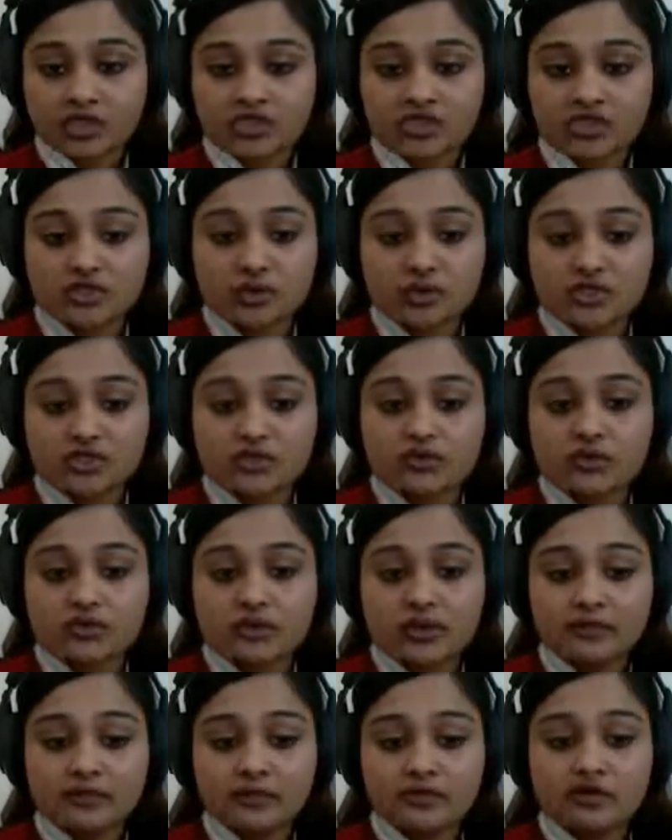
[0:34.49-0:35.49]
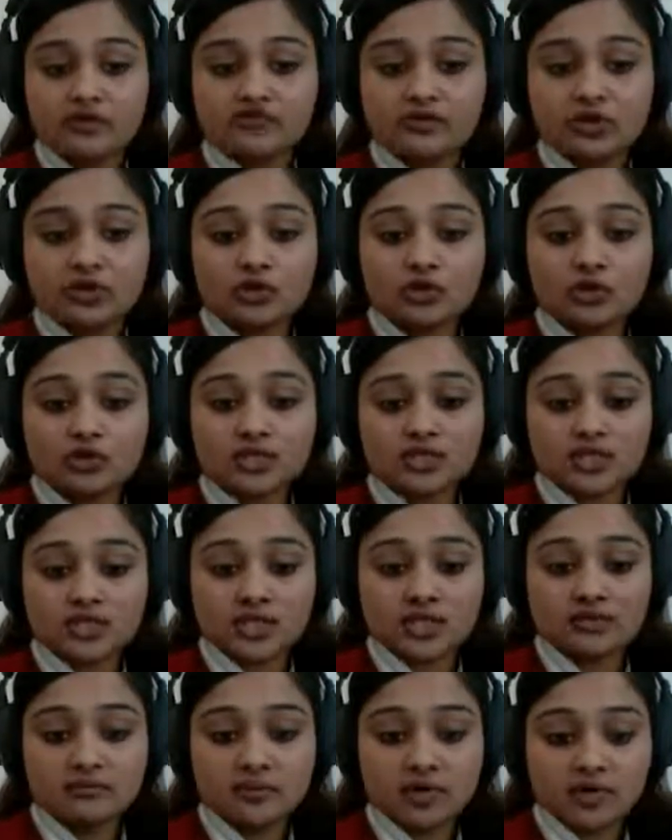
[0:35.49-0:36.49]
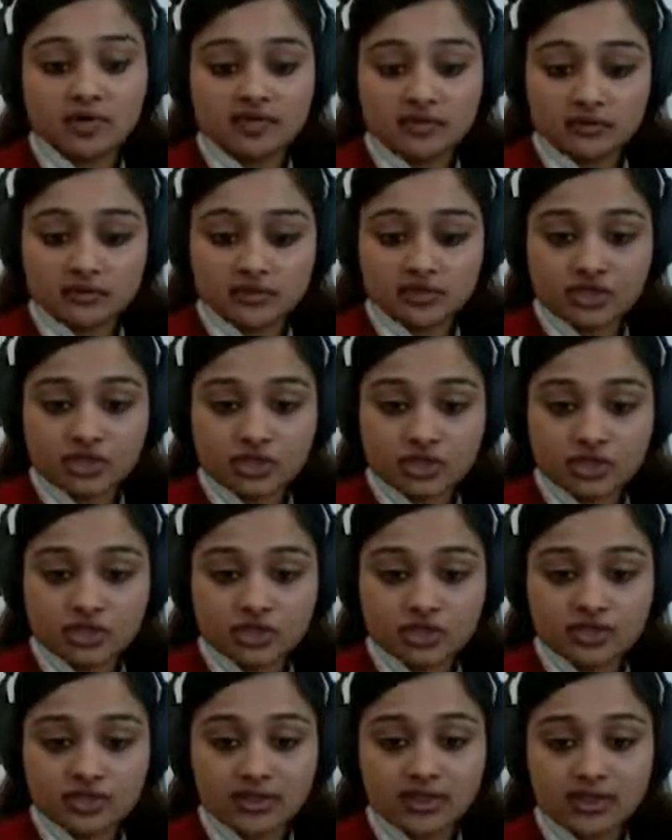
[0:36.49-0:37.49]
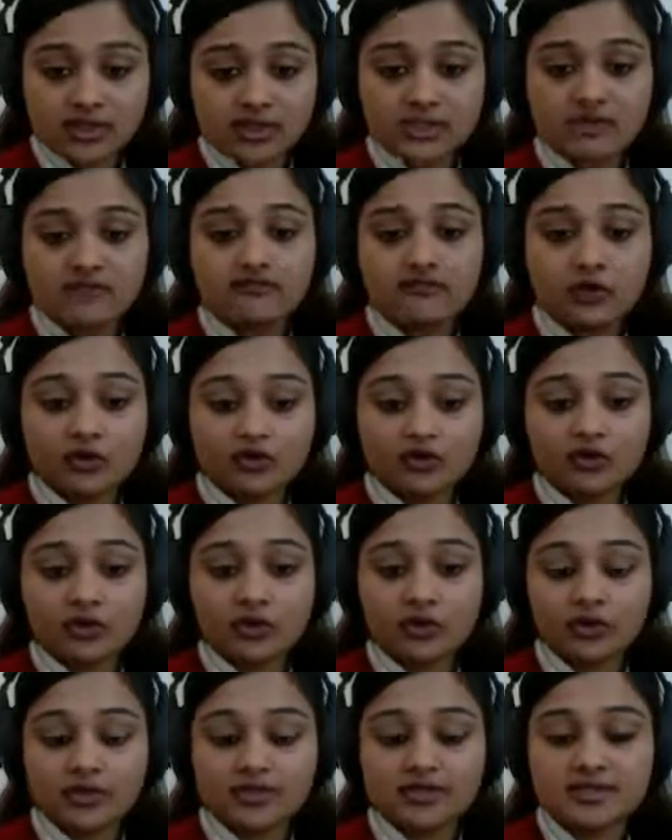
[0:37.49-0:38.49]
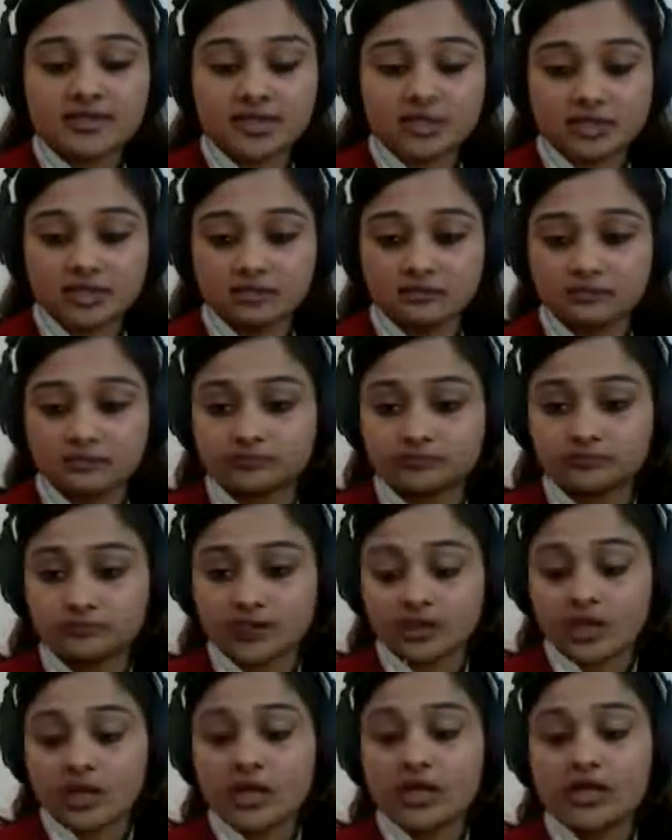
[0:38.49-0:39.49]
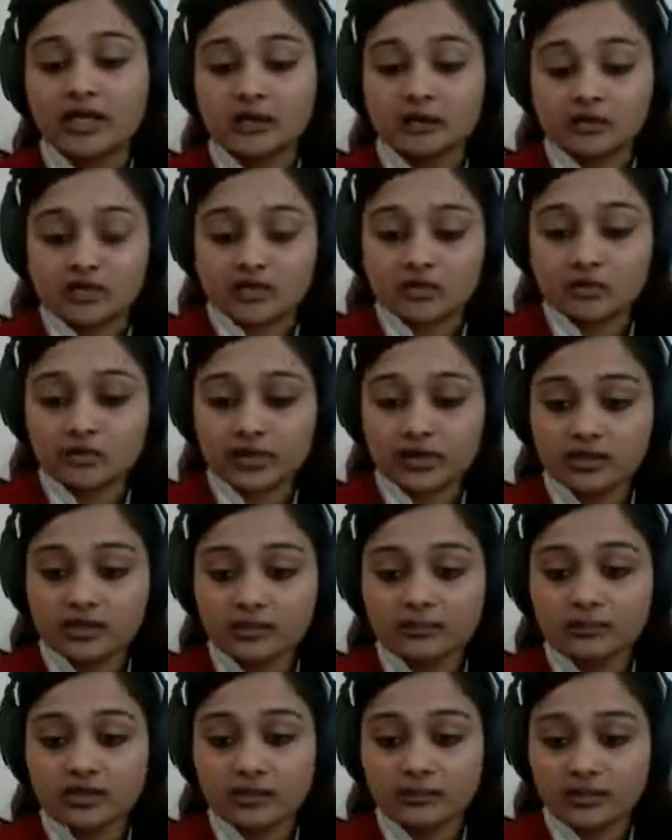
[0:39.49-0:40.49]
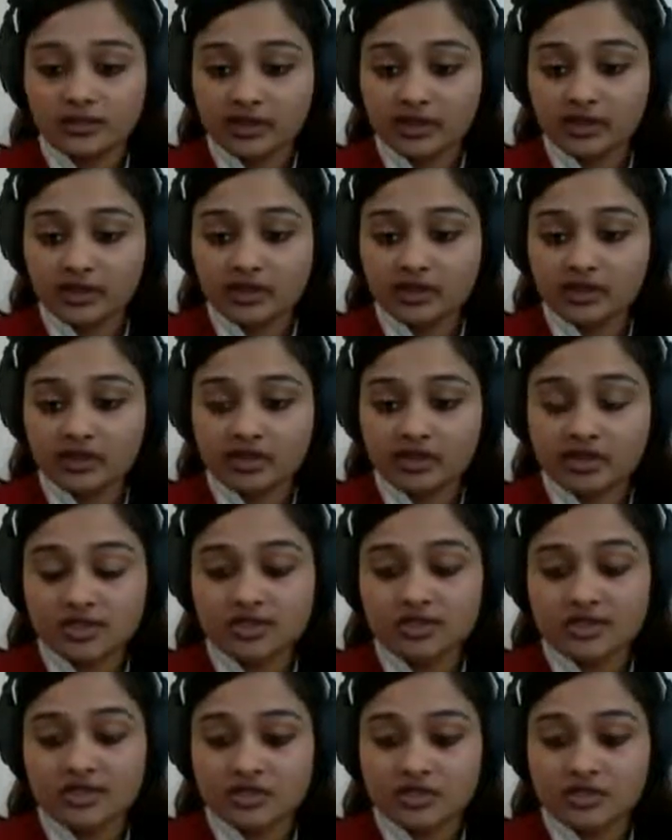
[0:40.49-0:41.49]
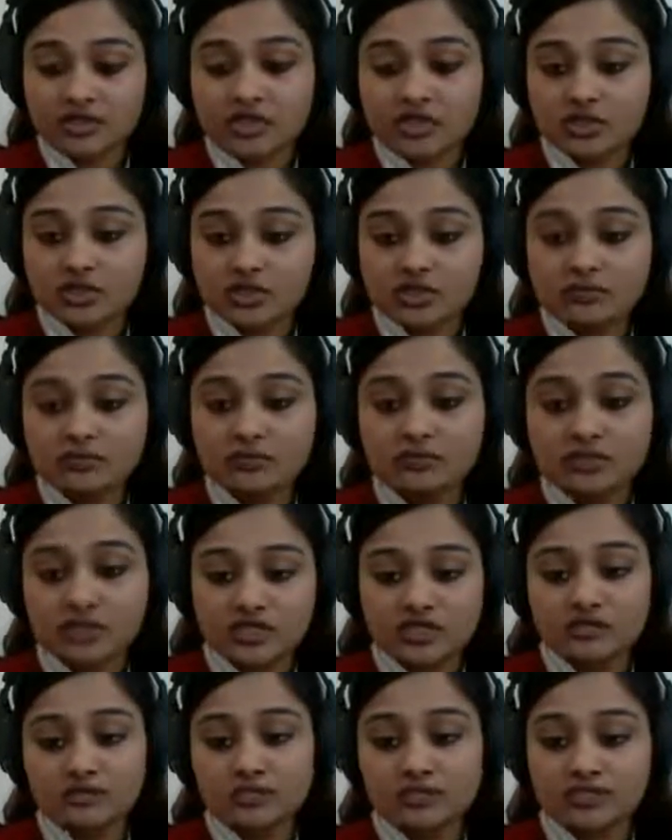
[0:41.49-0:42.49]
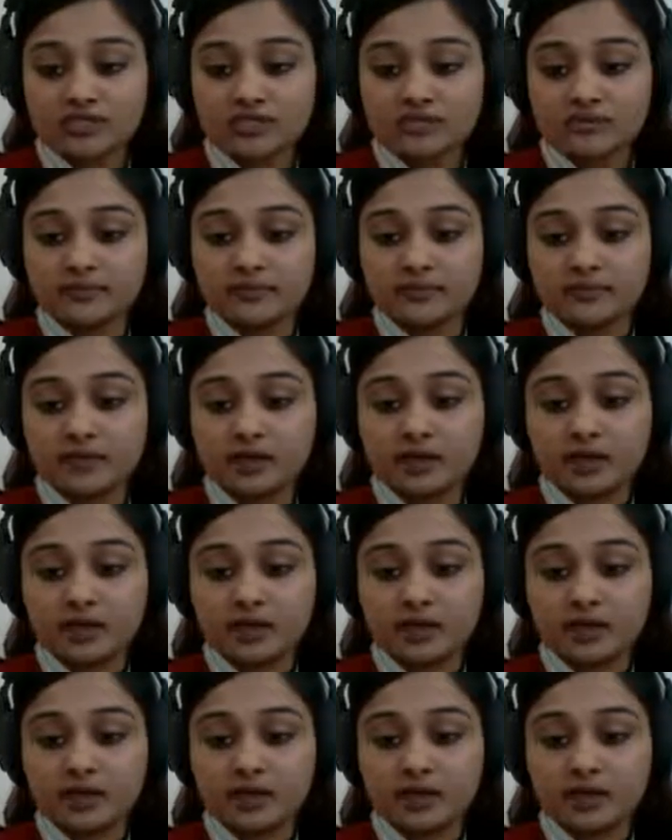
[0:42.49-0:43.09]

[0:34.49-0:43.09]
She is also a member of New York State Bar Association, that is the Foreign Lawyers section. I also welcome Namrata Eka. She is a senior journalist with Magic Bricks.